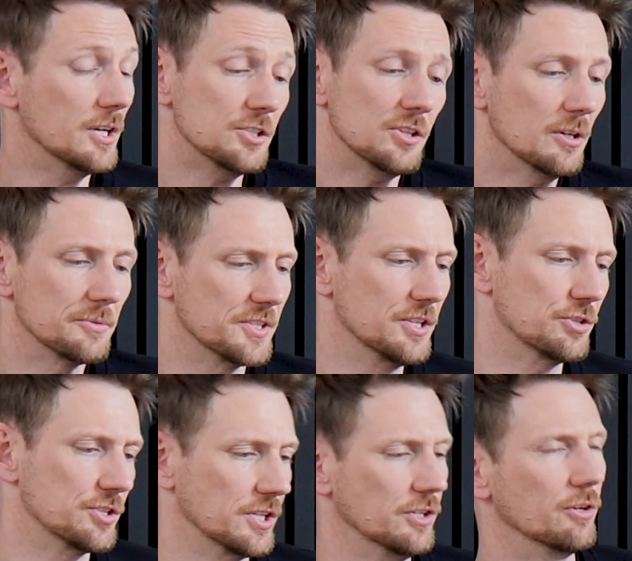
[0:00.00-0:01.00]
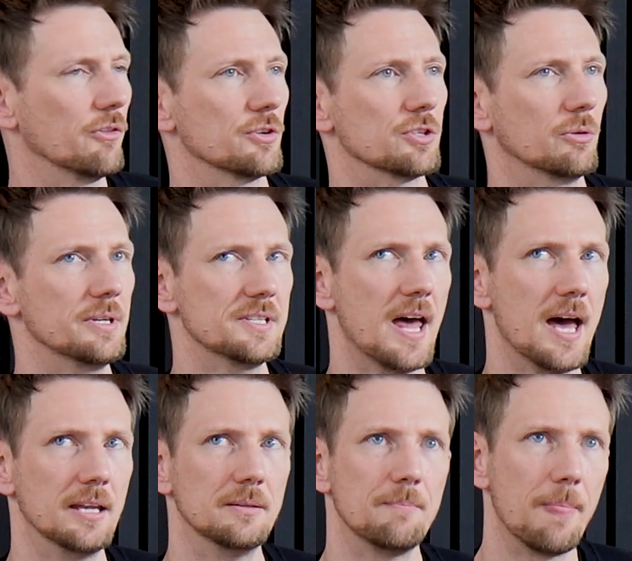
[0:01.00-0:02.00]
I just thought it was interesting. There's always
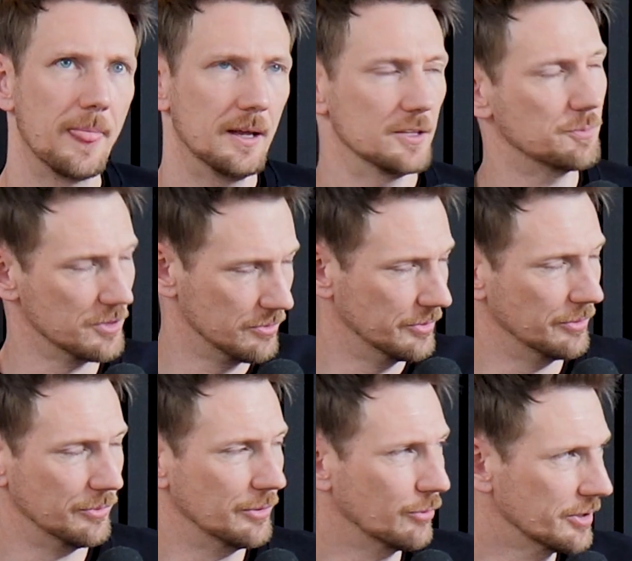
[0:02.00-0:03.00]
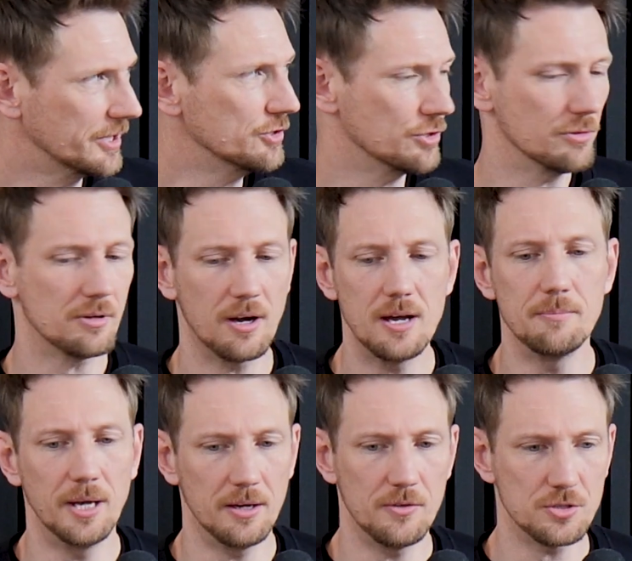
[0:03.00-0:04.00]
that. We work in true crime,
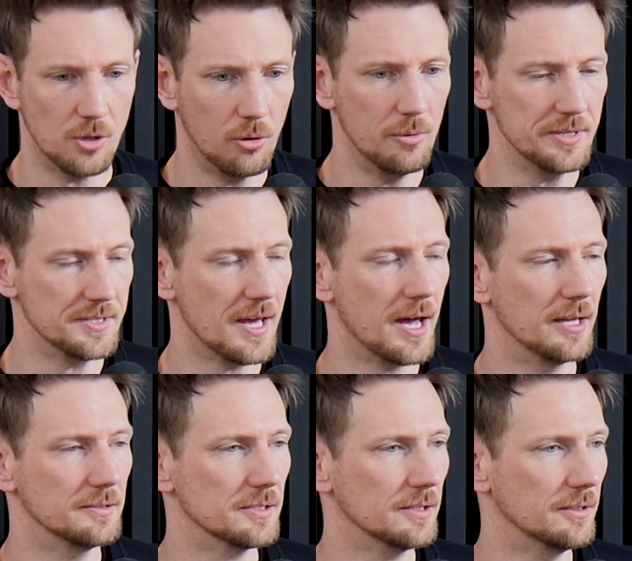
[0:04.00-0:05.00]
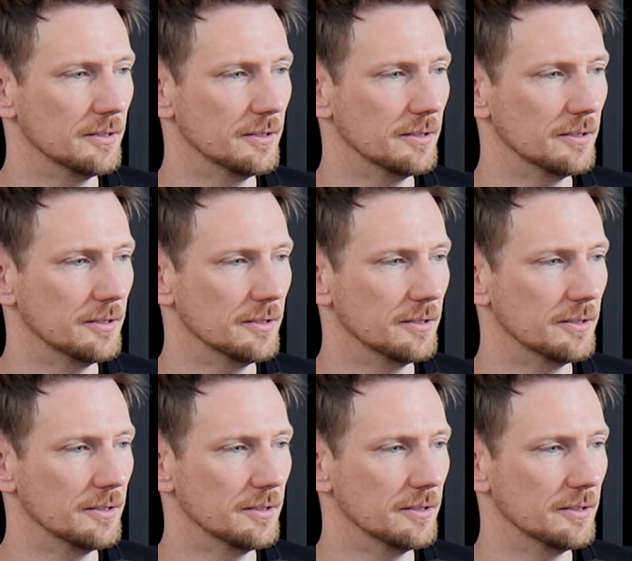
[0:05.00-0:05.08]
man, and there's always that.